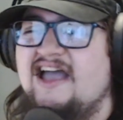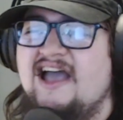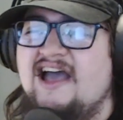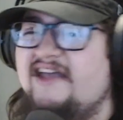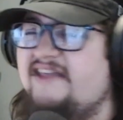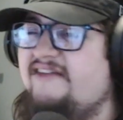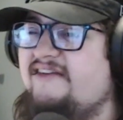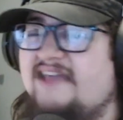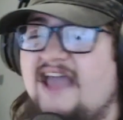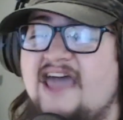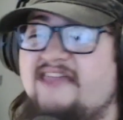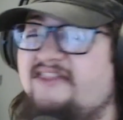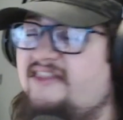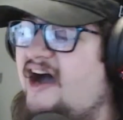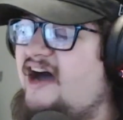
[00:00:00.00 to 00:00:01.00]
You
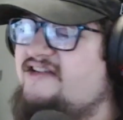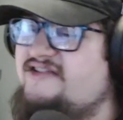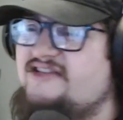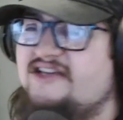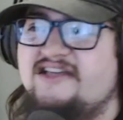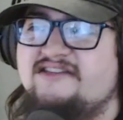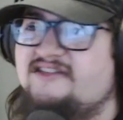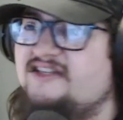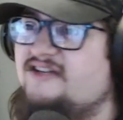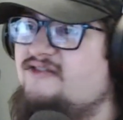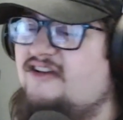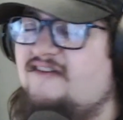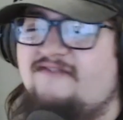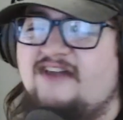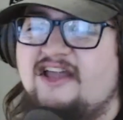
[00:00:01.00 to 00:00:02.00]
can't dodge the instant
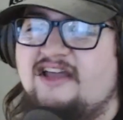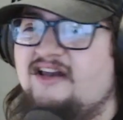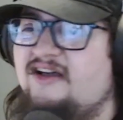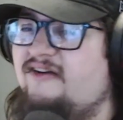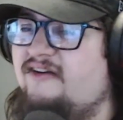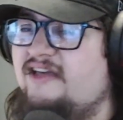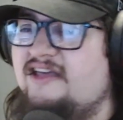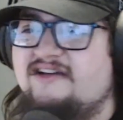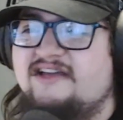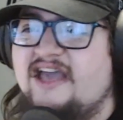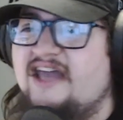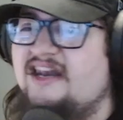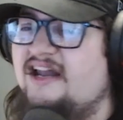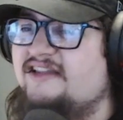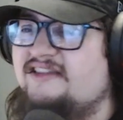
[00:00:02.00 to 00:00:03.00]
replay, Louie. You
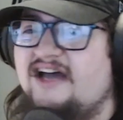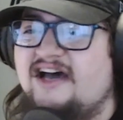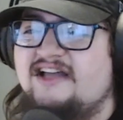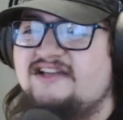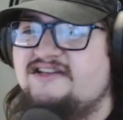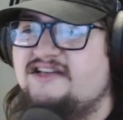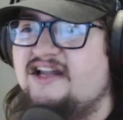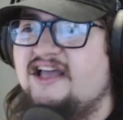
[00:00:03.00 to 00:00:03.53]
cannot dodge it.